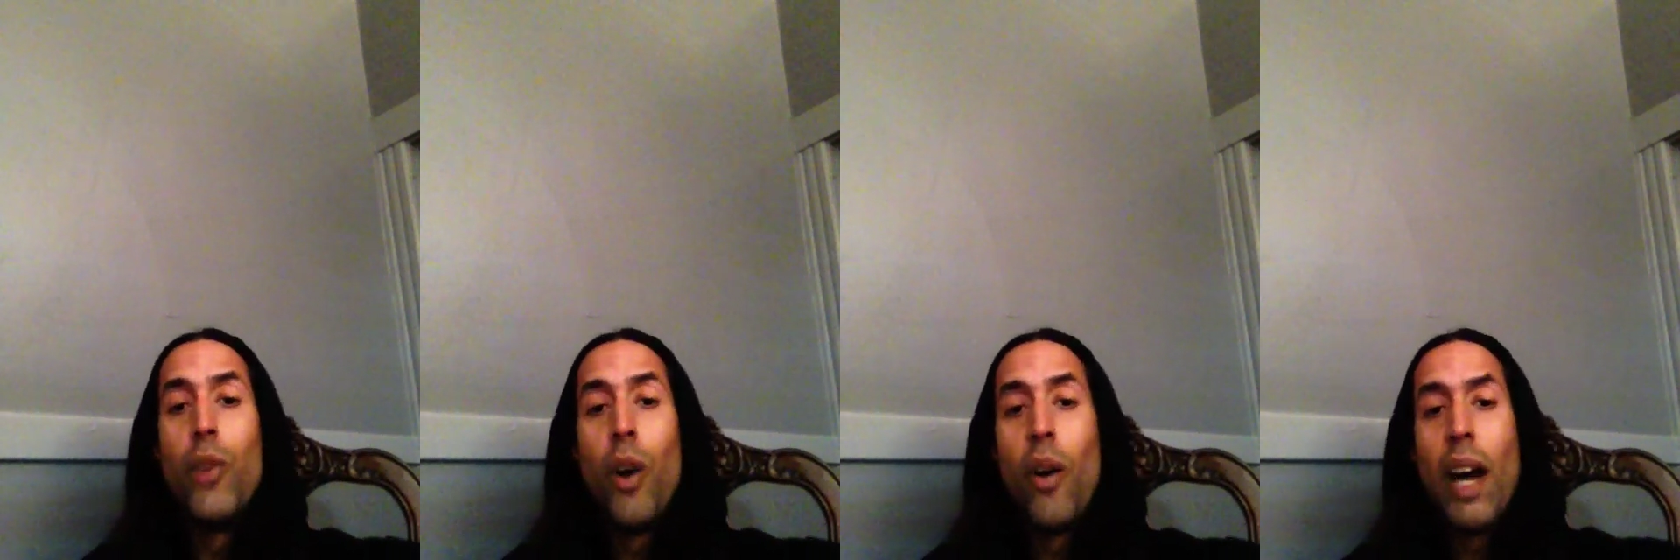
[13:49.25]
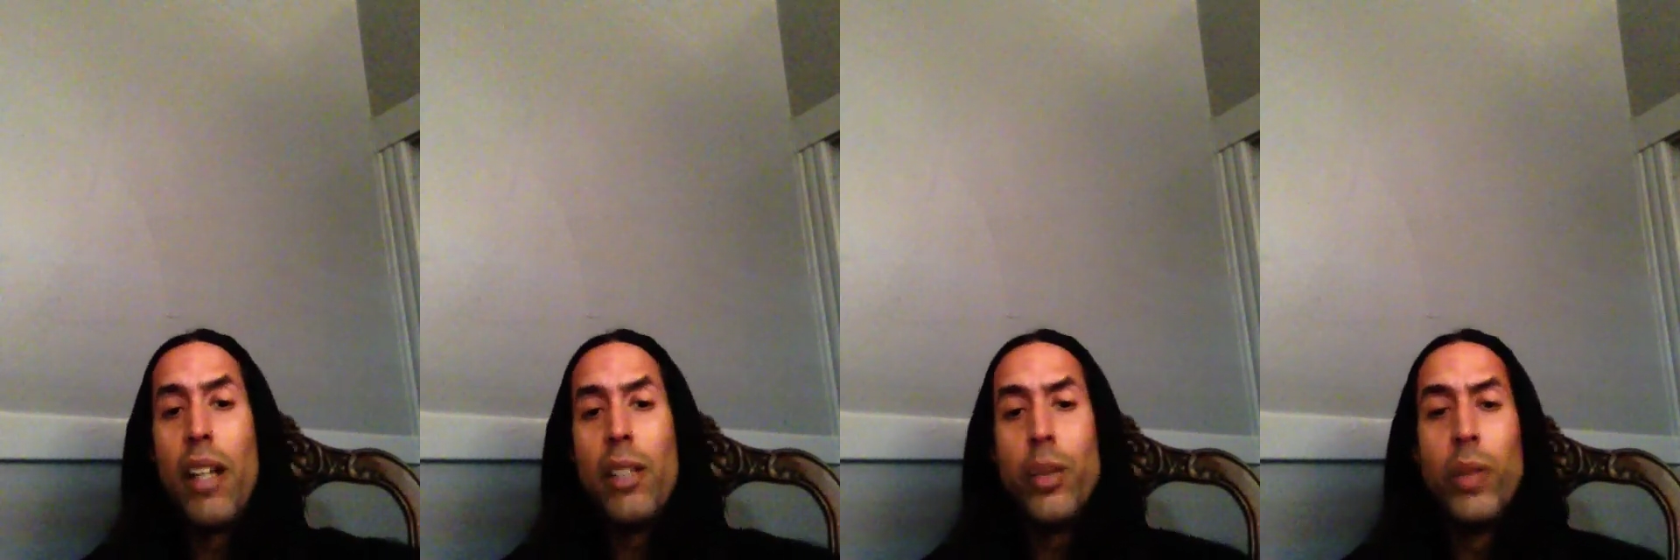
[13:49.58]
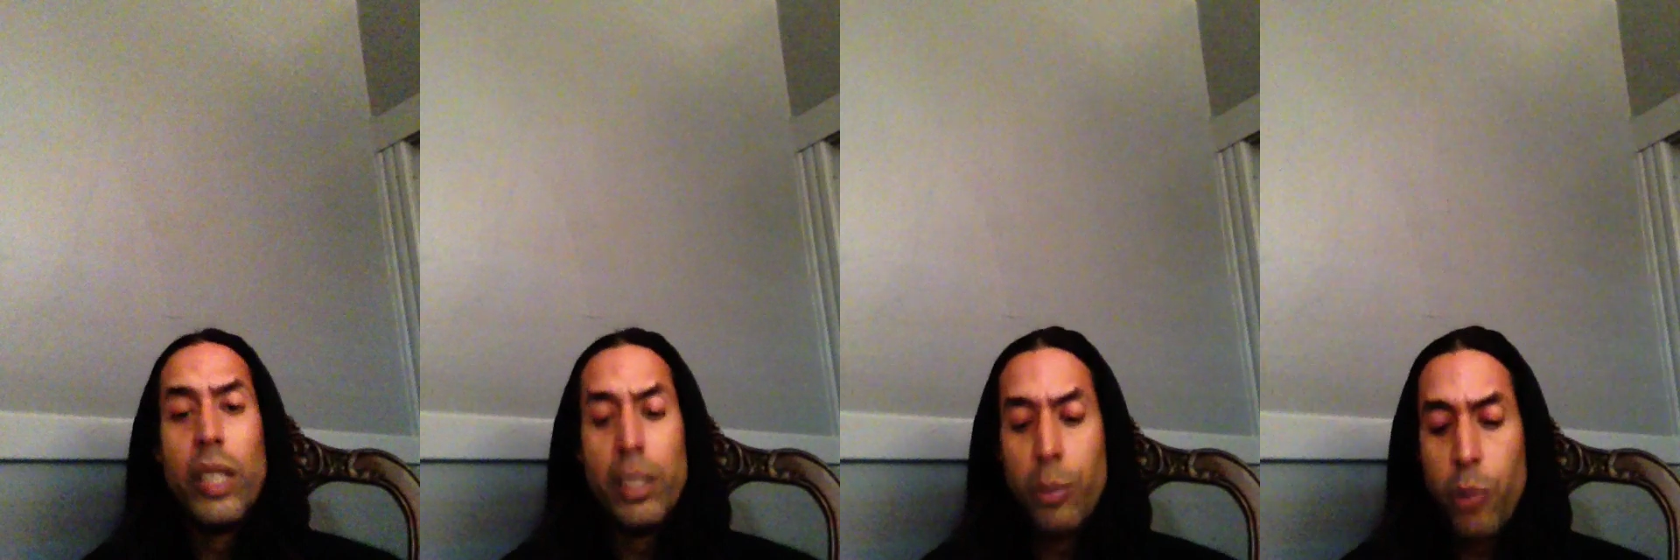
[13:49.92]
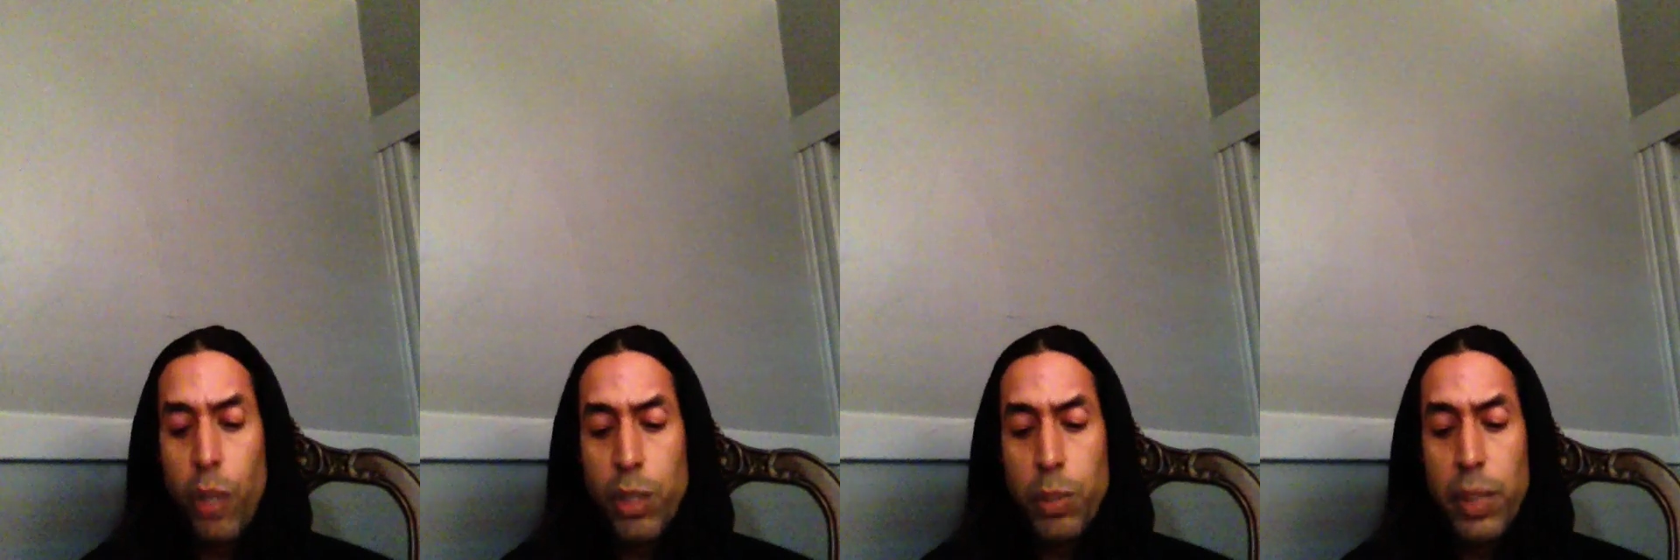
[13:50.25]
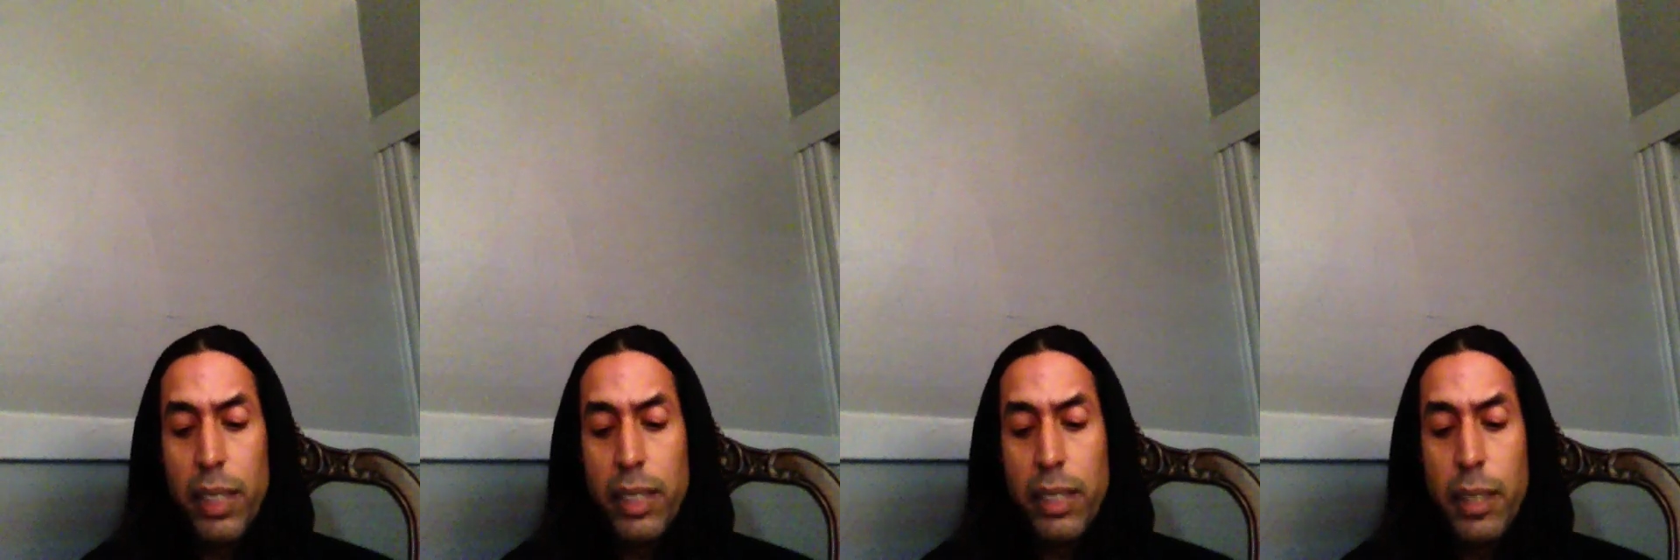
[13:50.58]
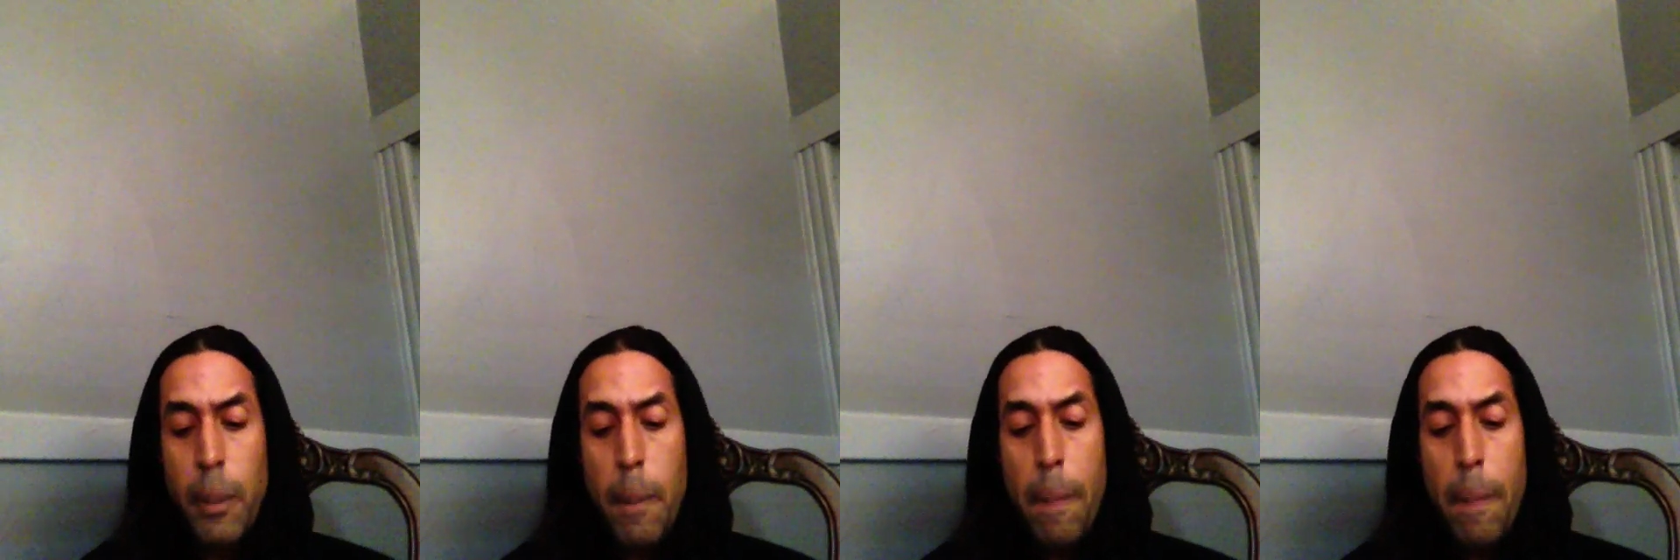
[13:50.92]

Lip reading: know how to do it in the first place.